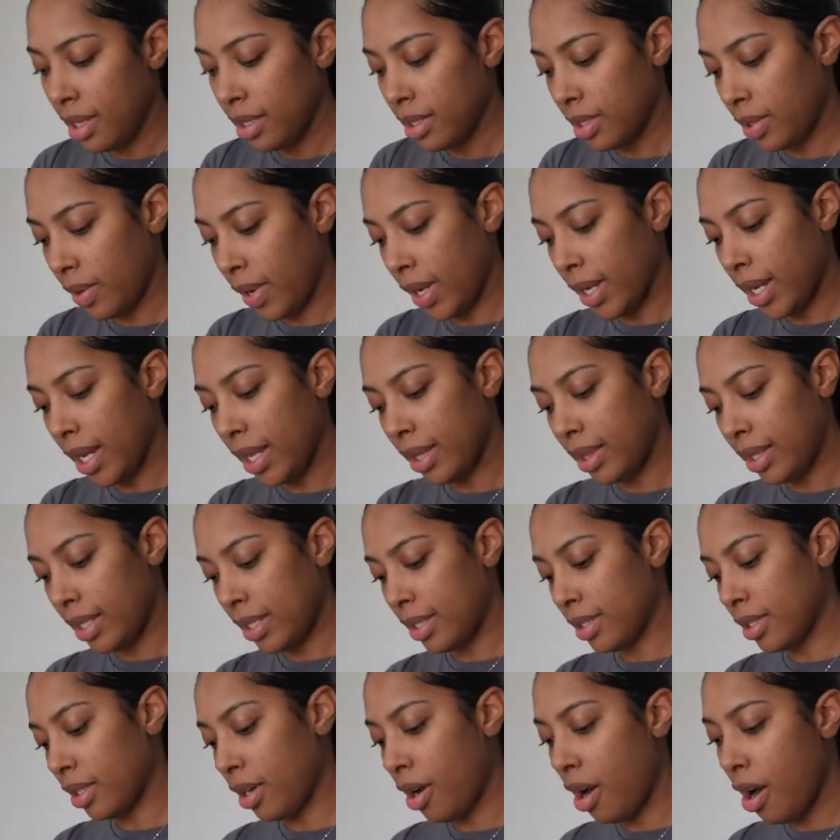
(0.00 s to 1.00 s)
So I got
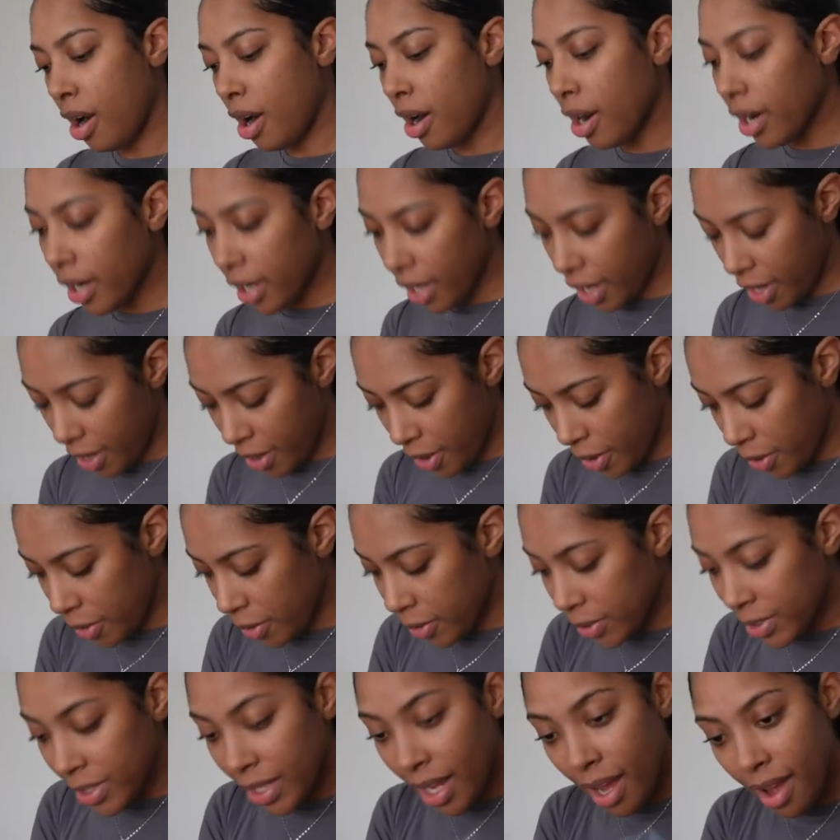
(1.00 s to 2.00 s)
these
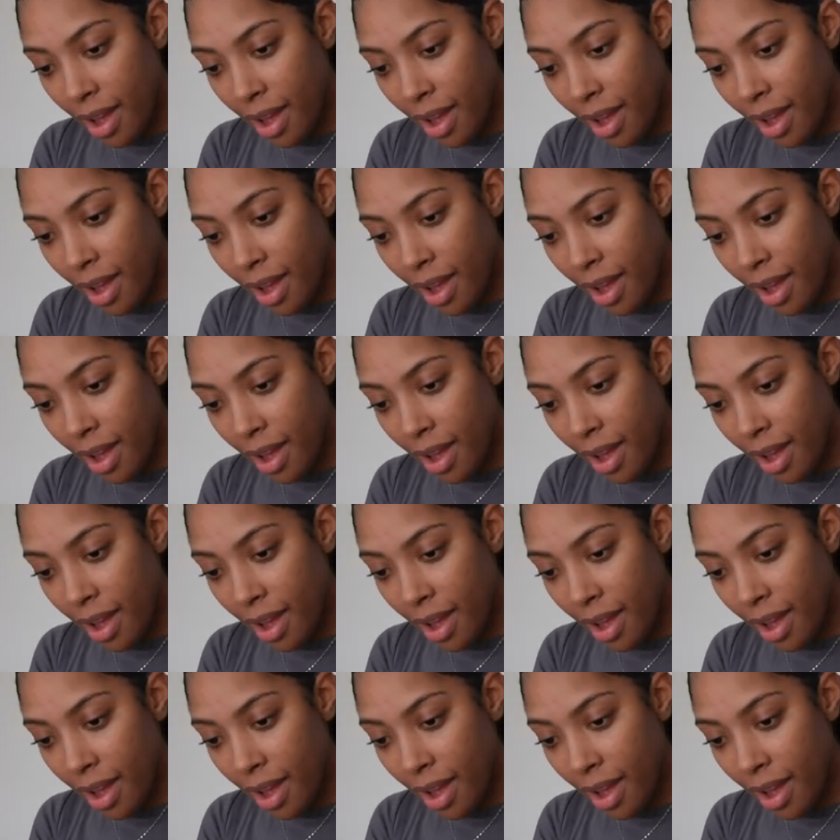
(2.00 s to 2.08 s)
cargos.